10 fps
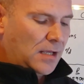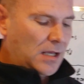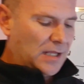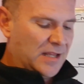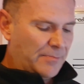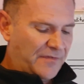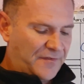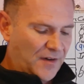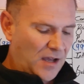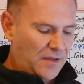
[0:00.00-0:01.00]
At number
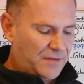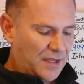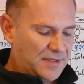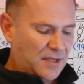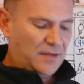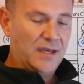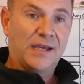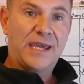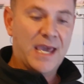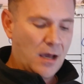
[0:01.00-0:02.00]
5, they said the
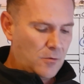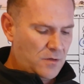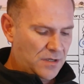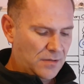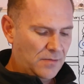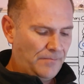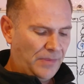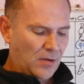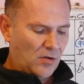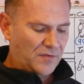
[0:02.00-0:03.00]
account
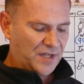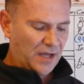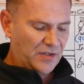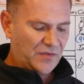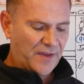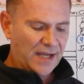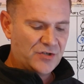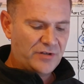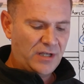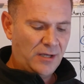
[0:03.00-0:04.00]
of Zyra's
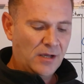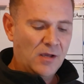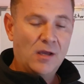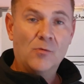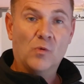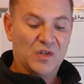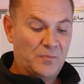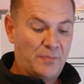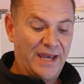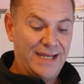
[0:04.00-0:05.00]
factory was
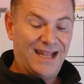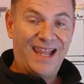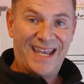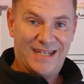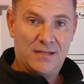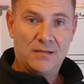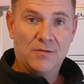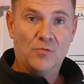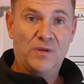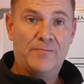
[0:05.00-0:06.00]
paid late.
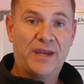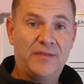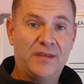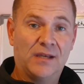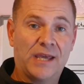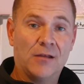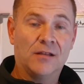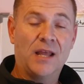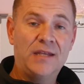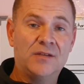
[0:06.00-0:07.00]
We paid the account
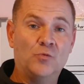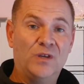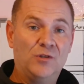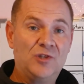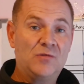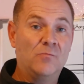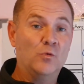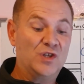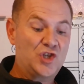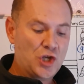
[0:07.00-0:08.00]
late and we
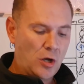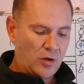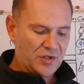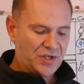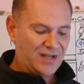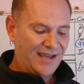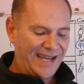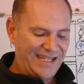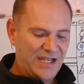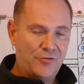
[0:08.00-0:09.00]
were charged
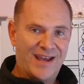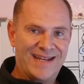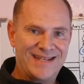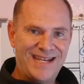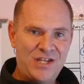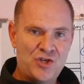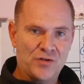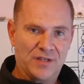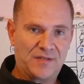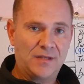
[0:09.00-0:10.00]
80 Rand
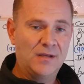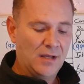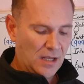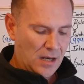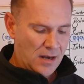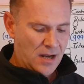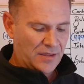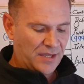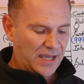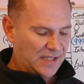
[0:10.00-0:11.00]
interest.
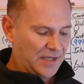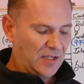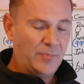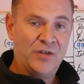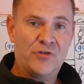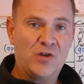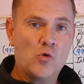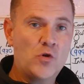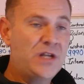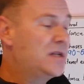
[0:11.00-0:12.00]
Nothing has yet been
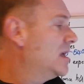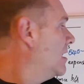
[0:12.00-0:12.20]
recorded.